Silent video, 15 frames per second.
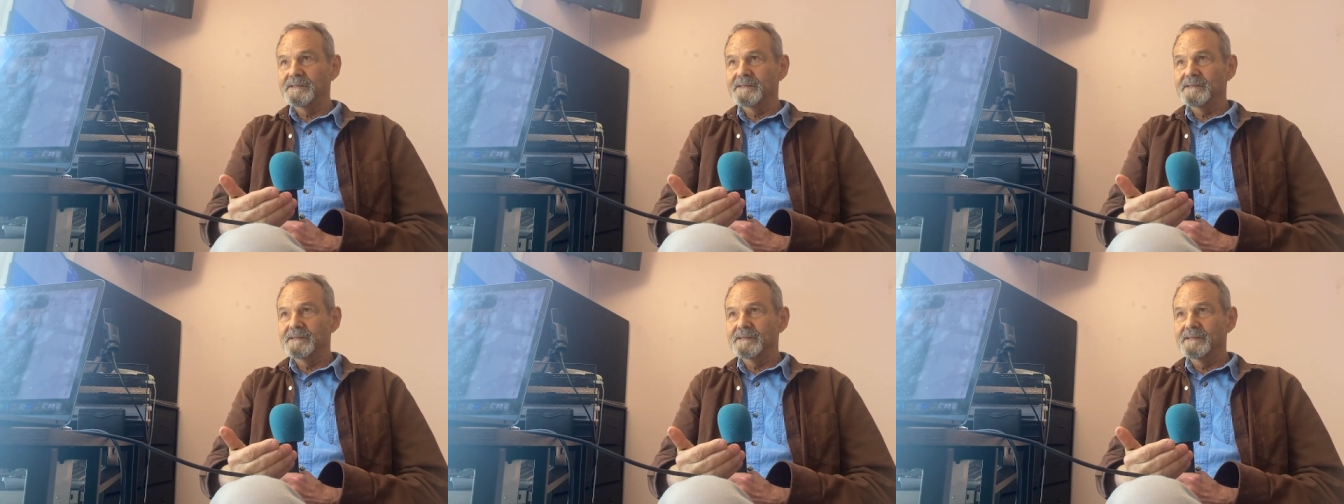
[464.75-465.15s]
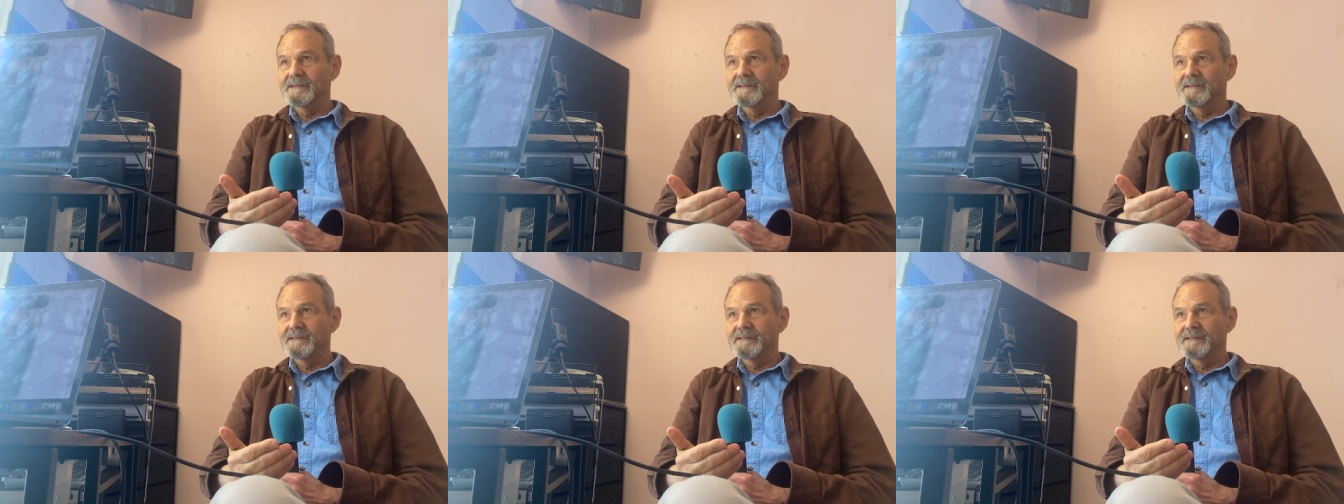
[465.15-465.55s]

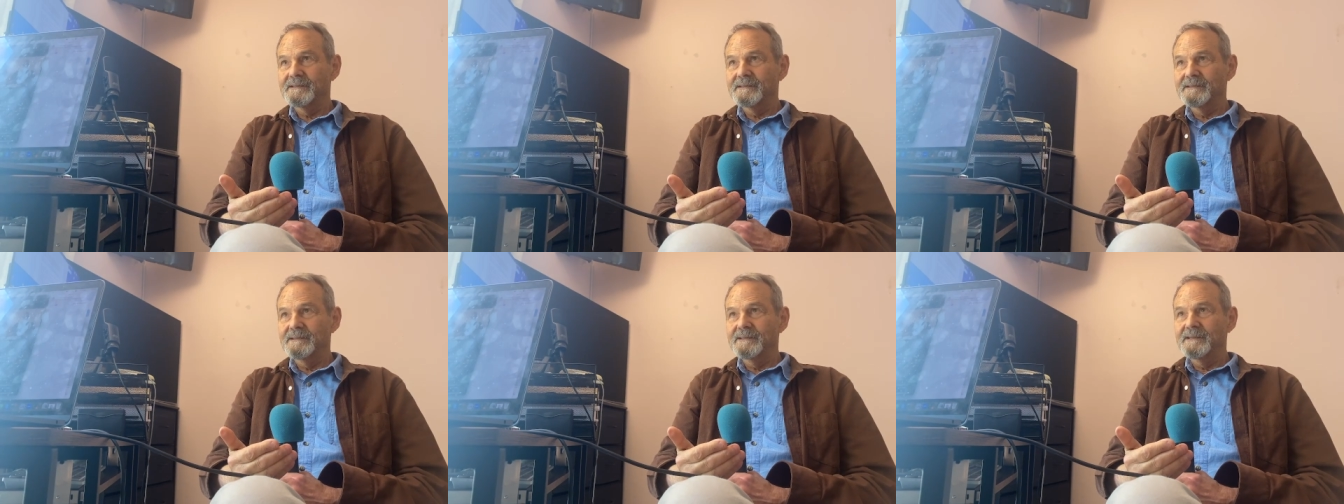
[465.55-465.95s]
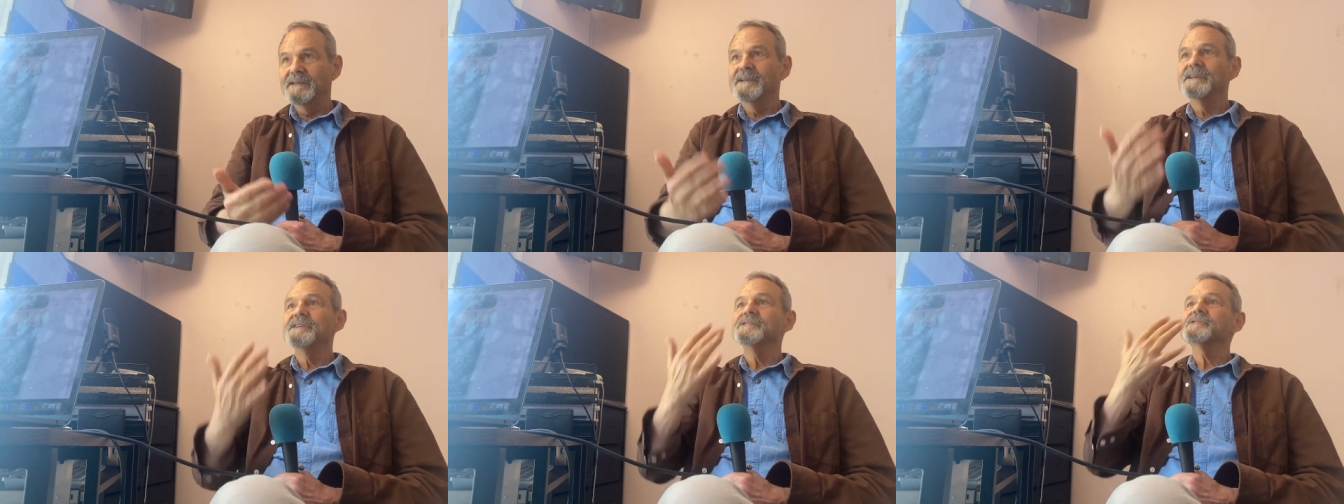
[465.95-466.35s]

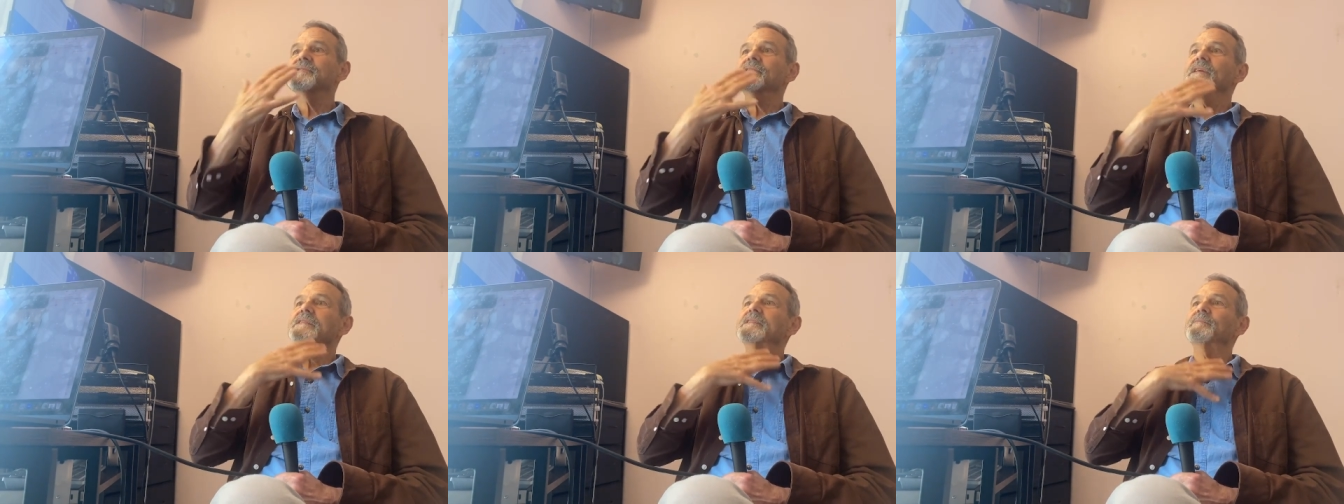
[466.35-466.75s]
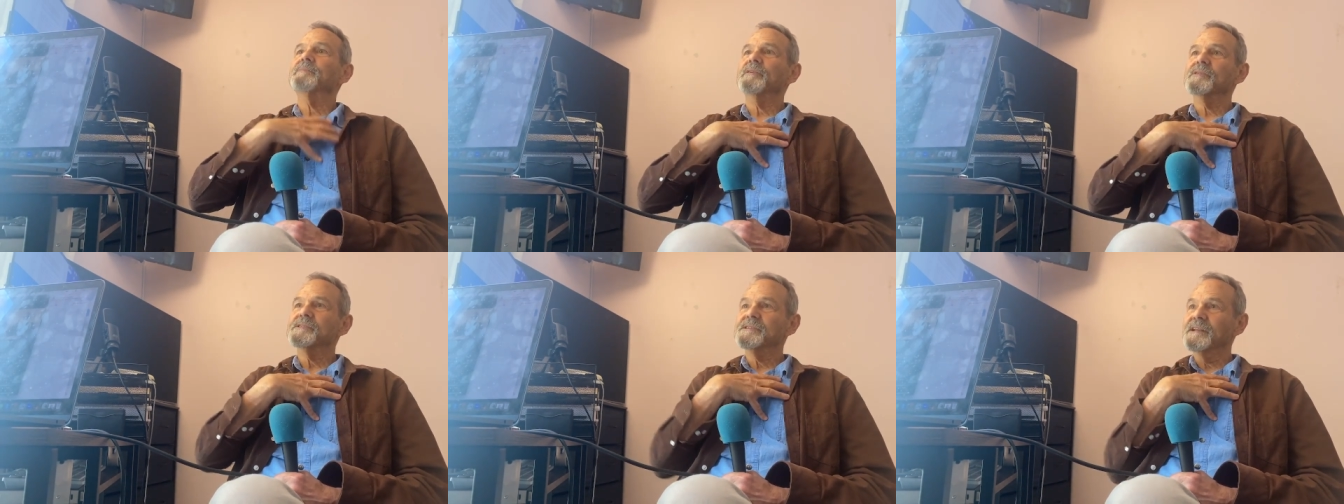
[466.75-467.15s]
so that the
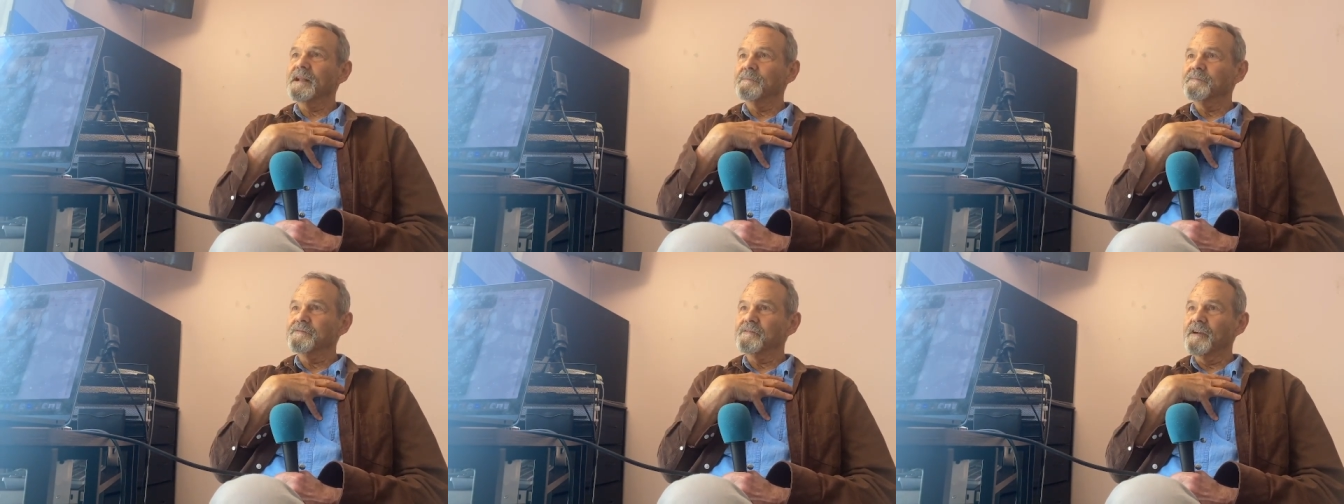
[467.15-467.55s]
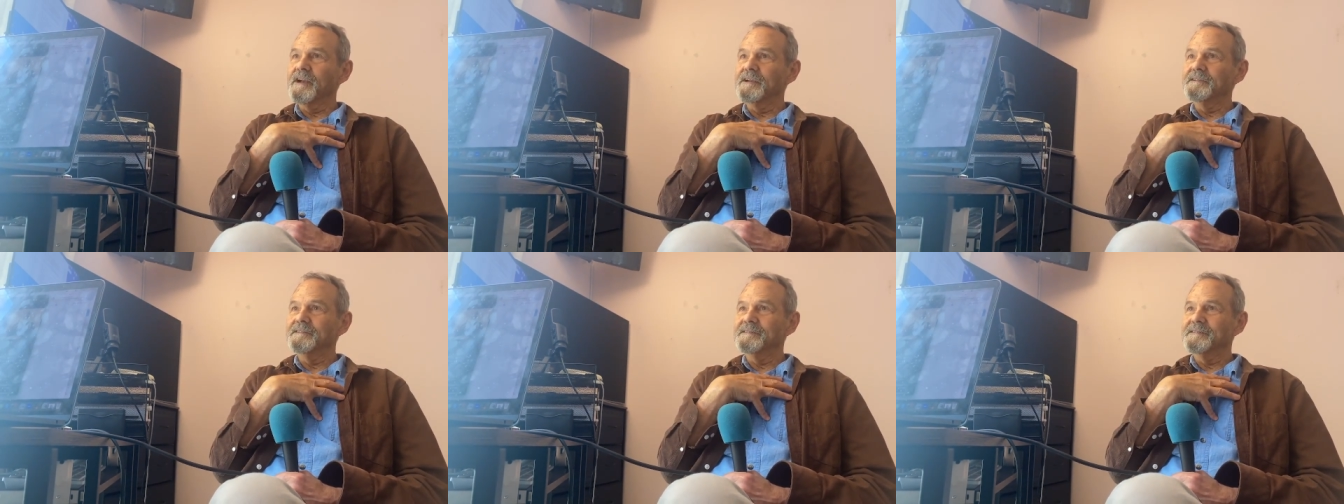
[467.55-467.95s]
person up
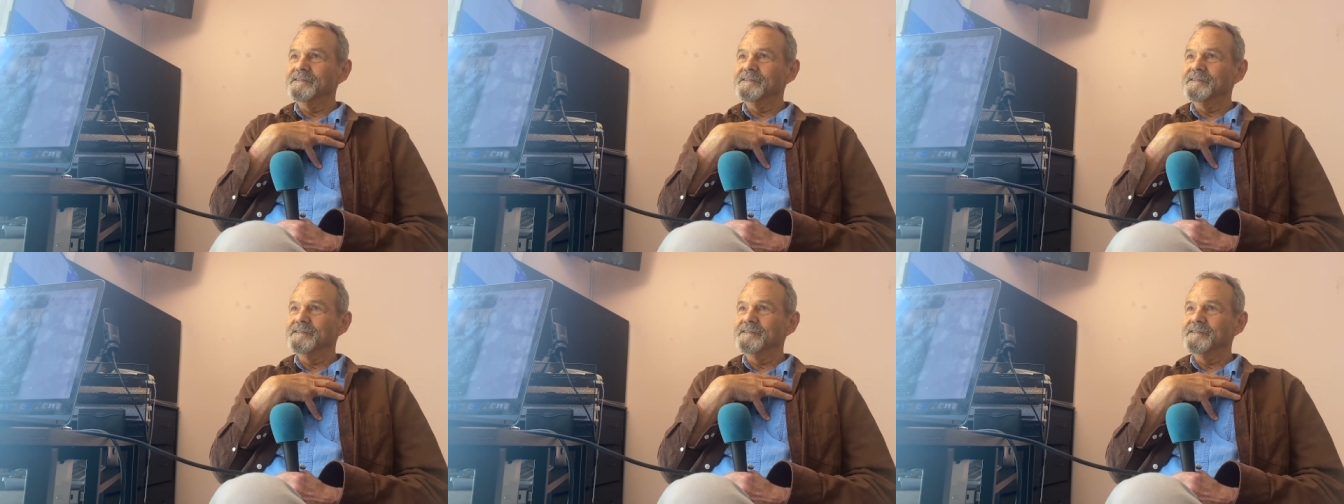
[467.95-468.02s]
front,